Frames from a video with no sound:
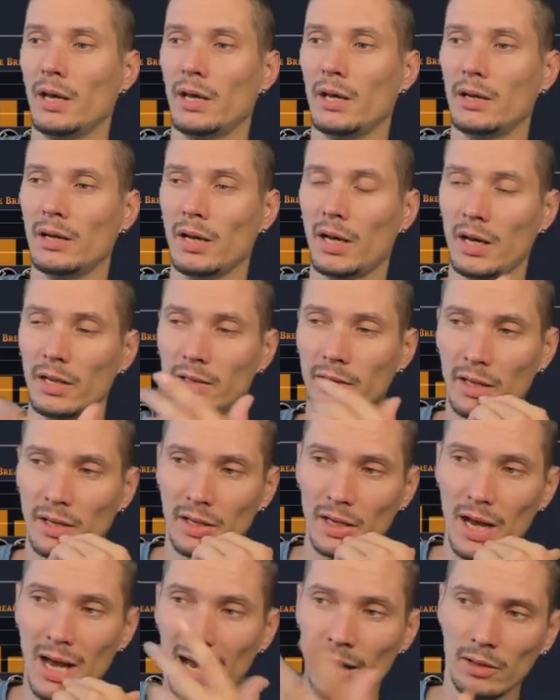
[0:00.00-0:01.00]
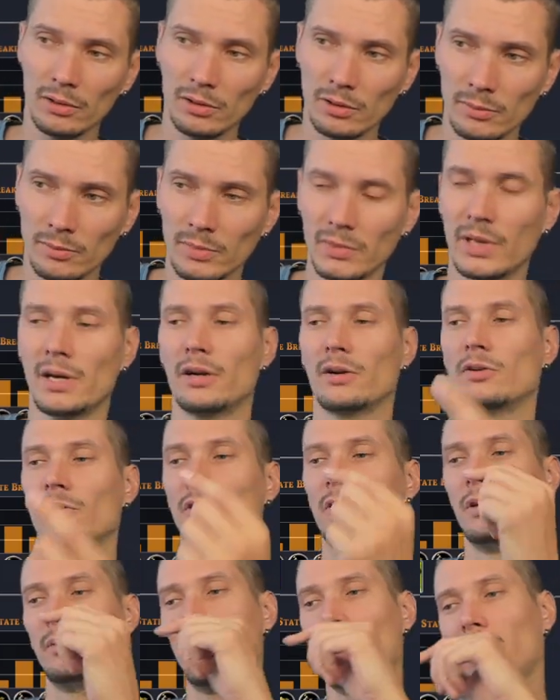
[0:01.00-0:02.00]
And at the autumn they are
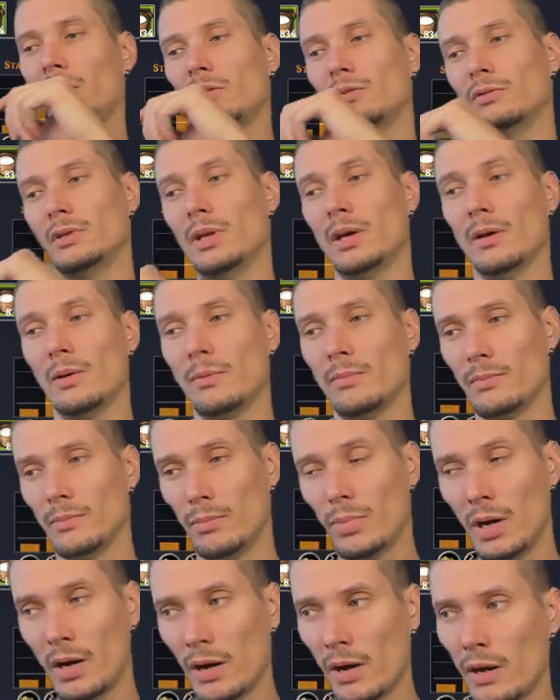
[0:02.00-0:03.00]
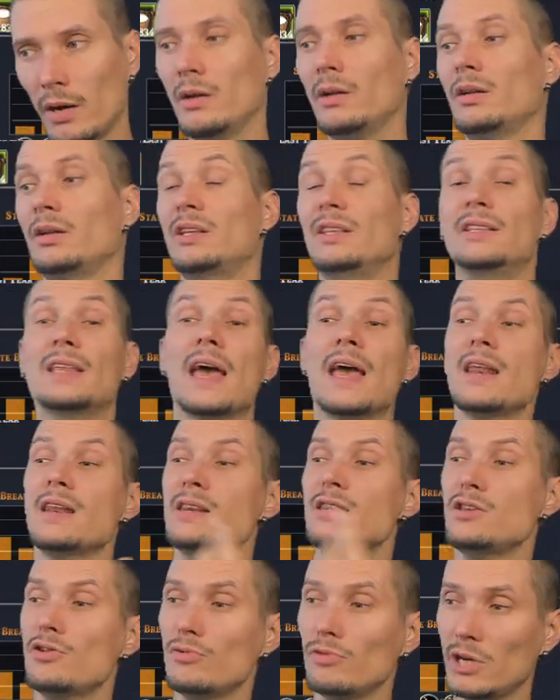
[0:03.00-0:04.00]
going back to the barn.
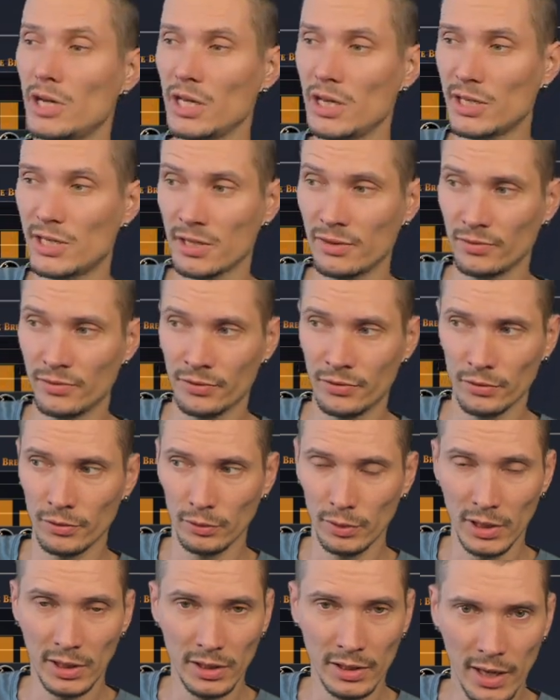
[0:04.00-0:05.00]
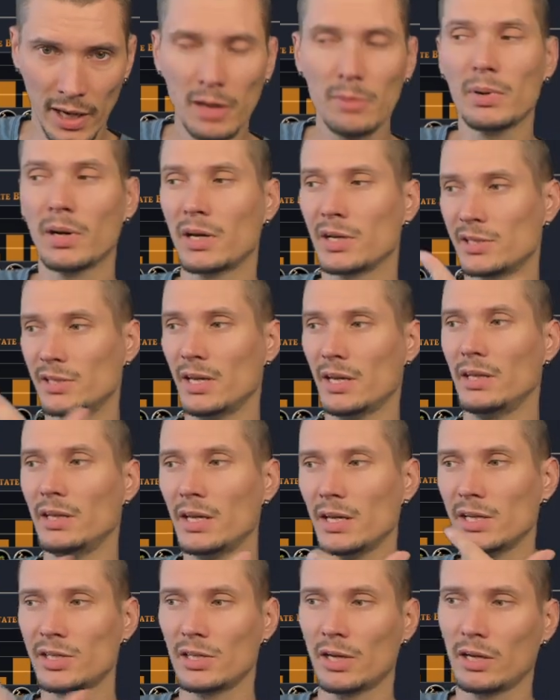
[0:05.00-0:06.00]
Then you need some food in there, because then
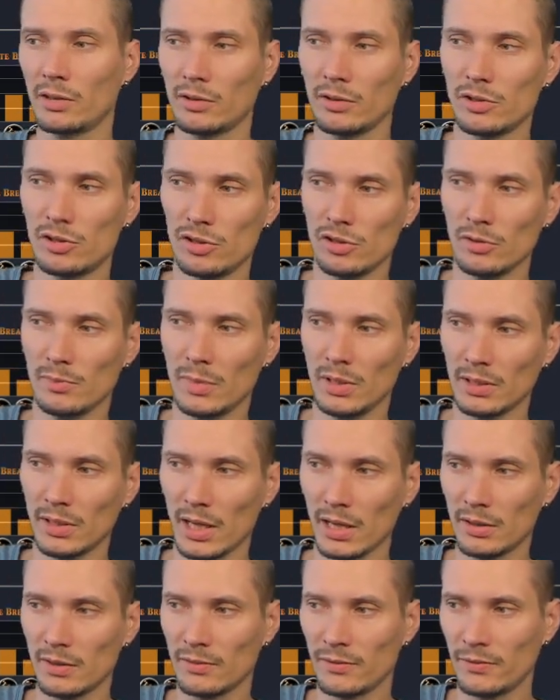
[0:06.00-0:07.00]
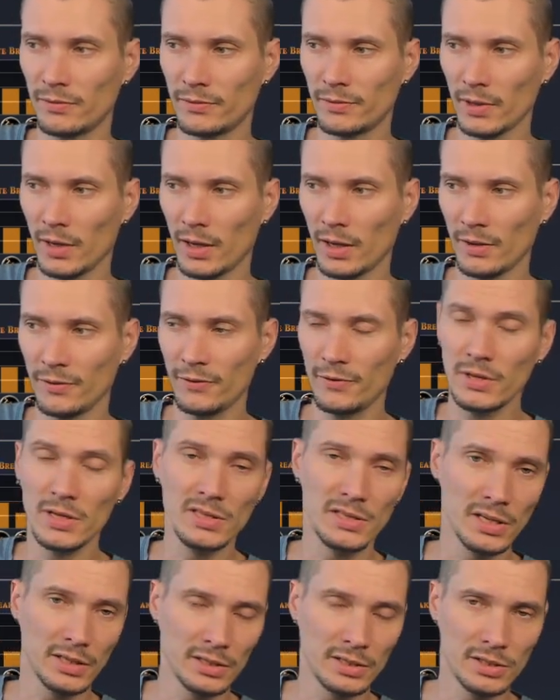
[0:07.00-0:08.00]
they start consuming that
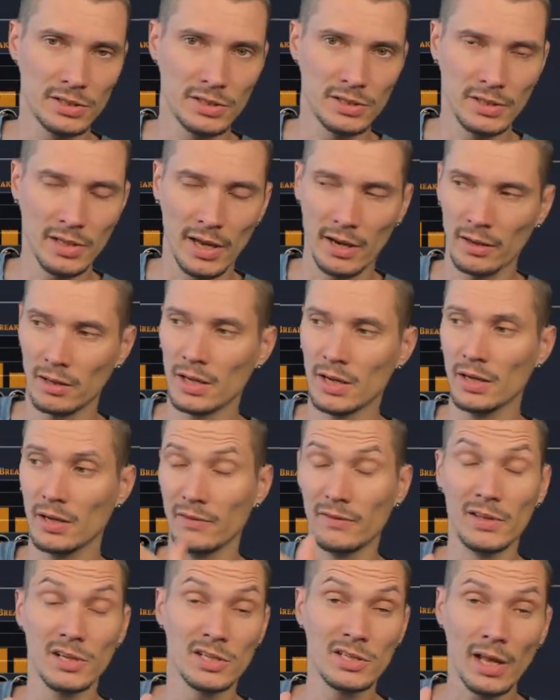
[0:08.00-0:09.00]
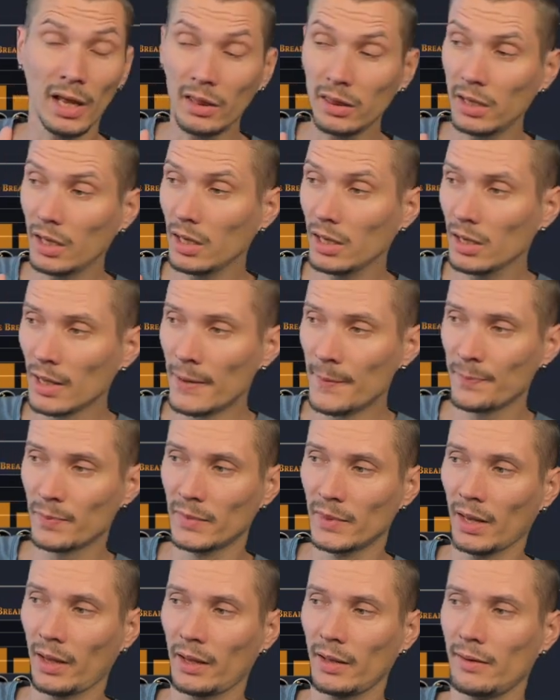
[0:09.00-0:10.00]
feed that is there. If there's nothing,
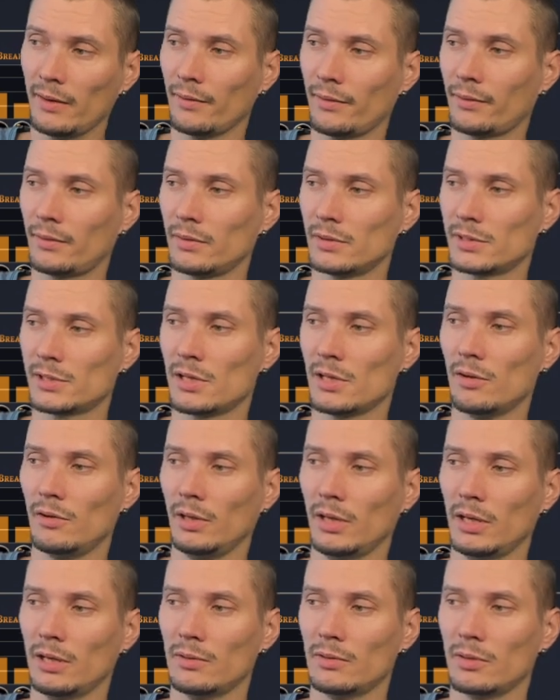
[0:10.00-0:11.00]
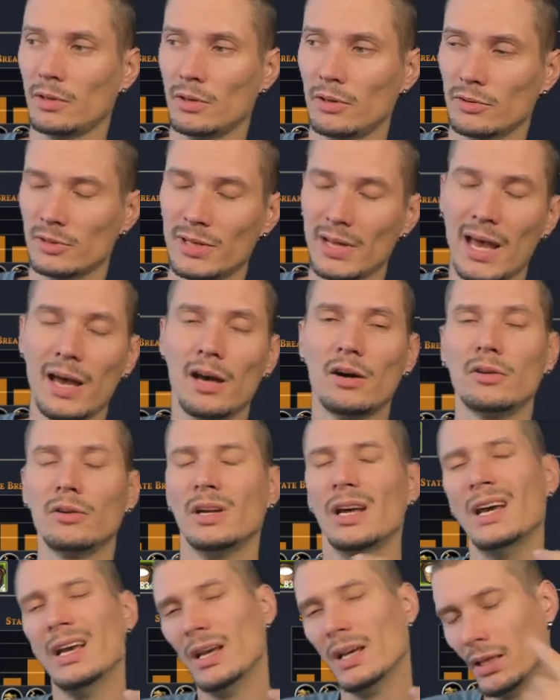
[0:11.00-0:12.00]
the health slowly goes
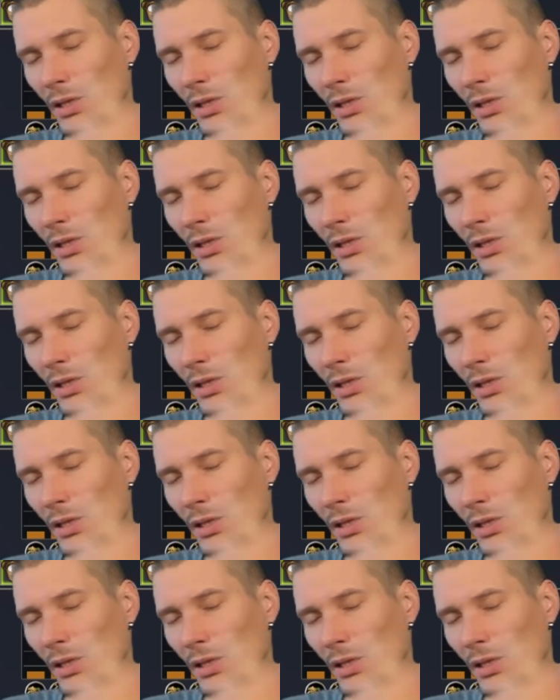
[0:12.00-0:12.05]
down.